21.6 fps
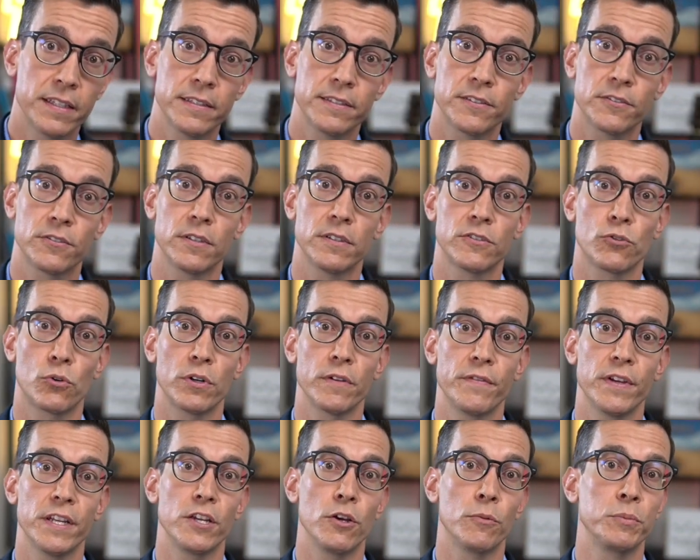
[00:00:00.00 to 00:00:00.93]
this sort
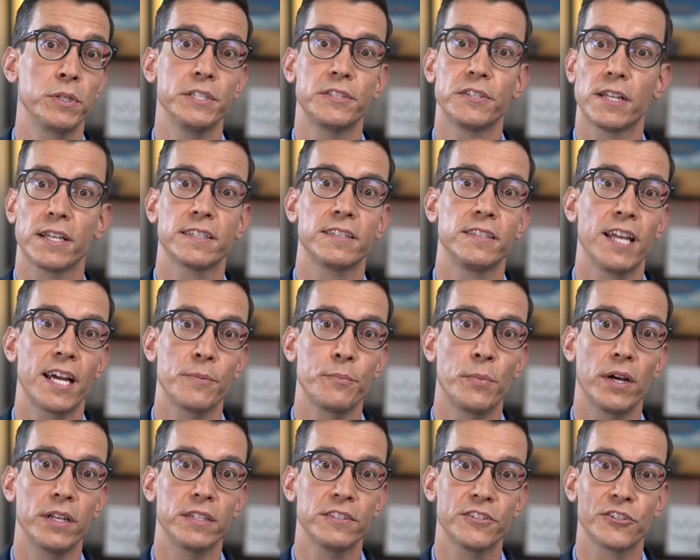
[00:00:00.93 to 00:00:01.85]
of video, please click the like
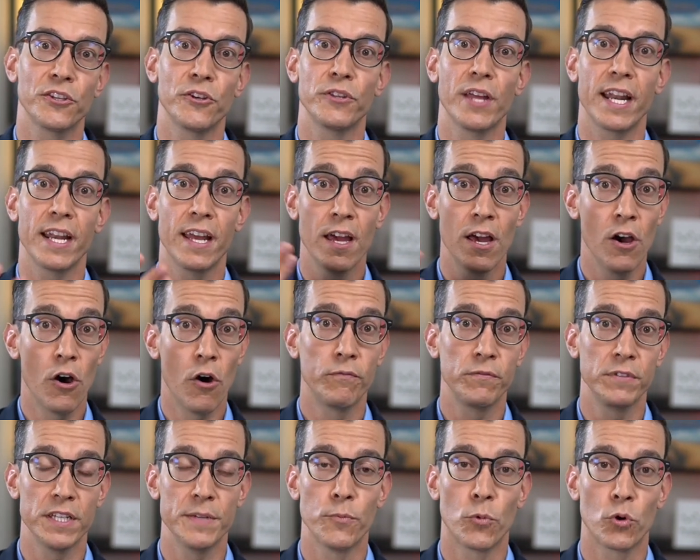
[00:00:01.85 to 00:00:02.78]
button so that
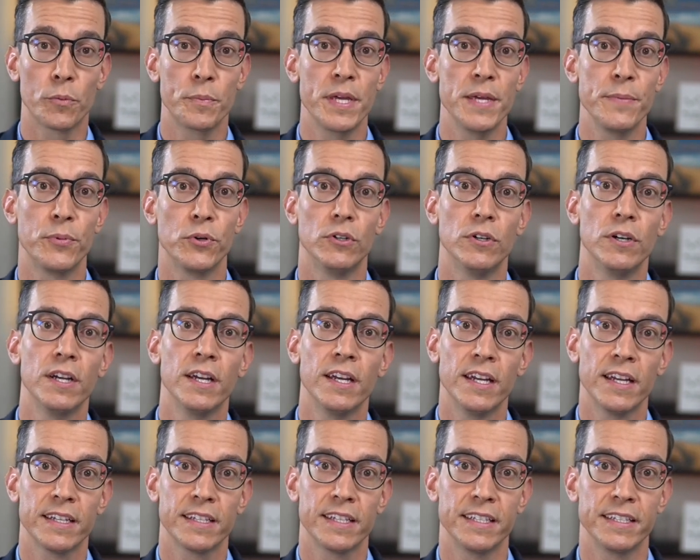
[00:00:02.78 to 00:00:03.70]
hopefully more people
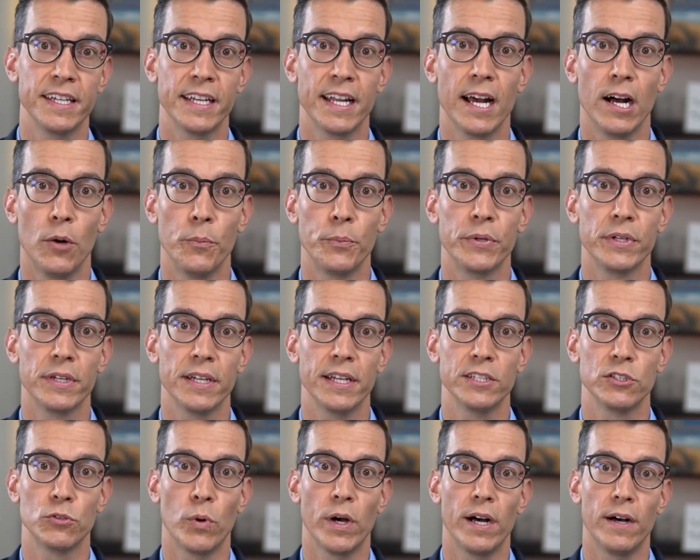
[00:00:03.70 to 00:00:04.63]
can get help
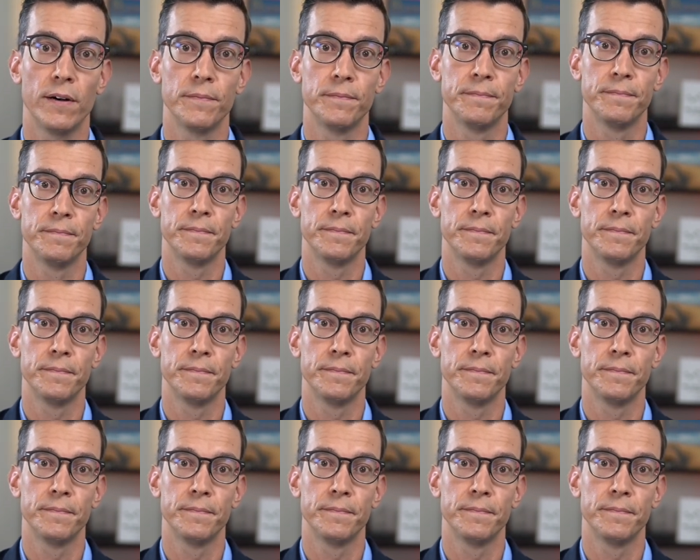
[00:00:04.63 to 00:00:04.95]
as well.